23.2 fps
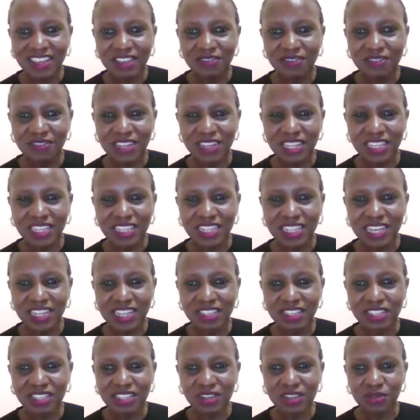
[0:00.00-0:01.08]
If a lady
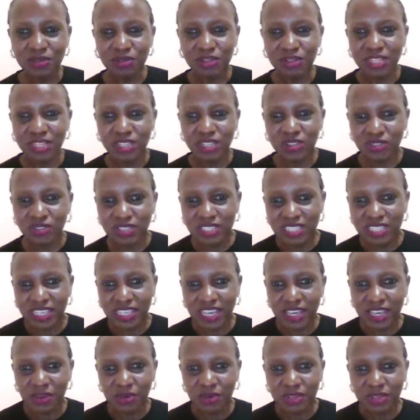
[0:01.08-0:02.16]
has a chronic
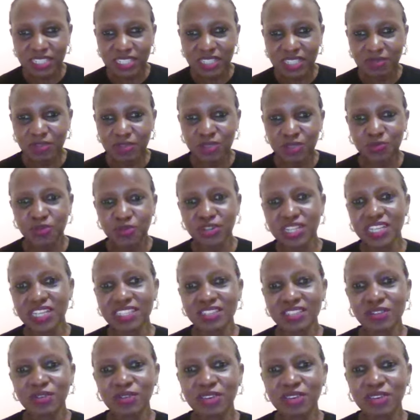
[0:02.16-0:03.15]
UTI, what are the best products?